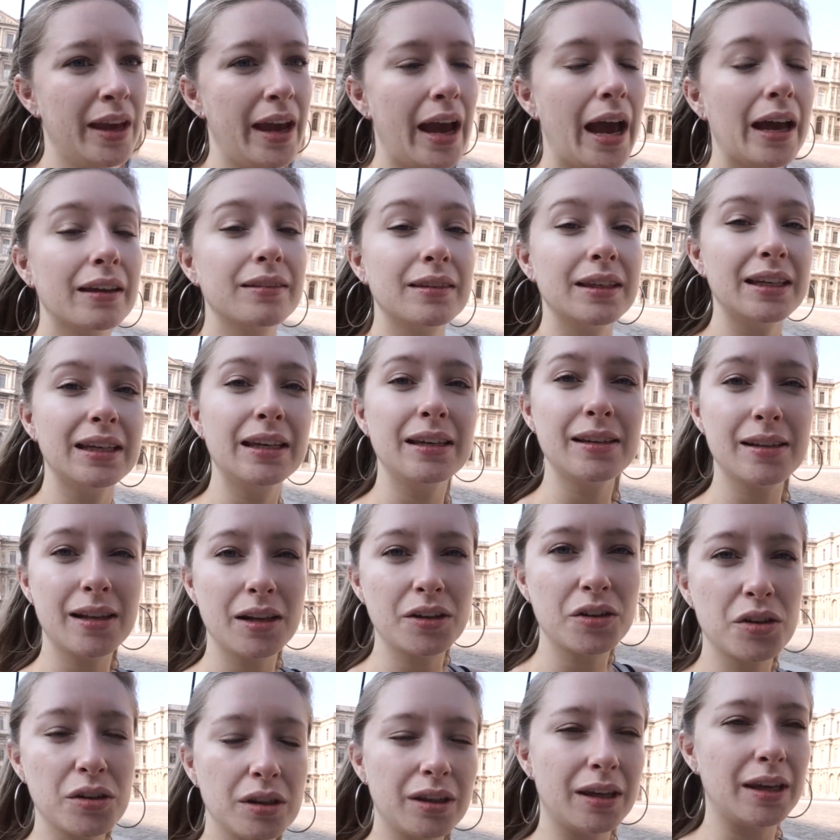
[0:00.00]
I think he's
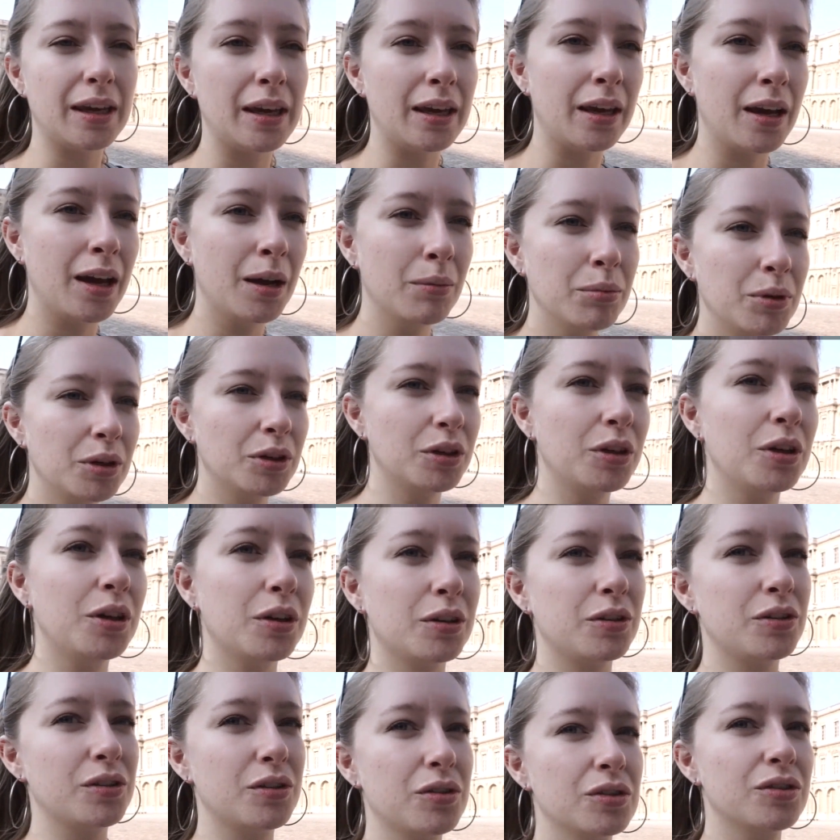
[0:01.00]
actually here. I'm gonna go
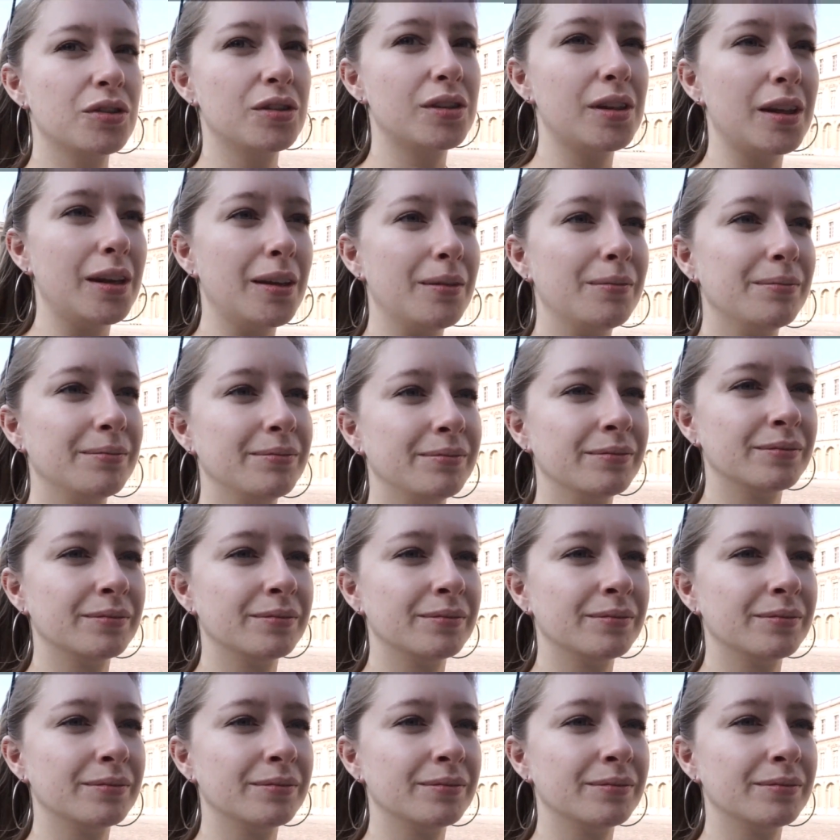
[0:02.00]
and see him.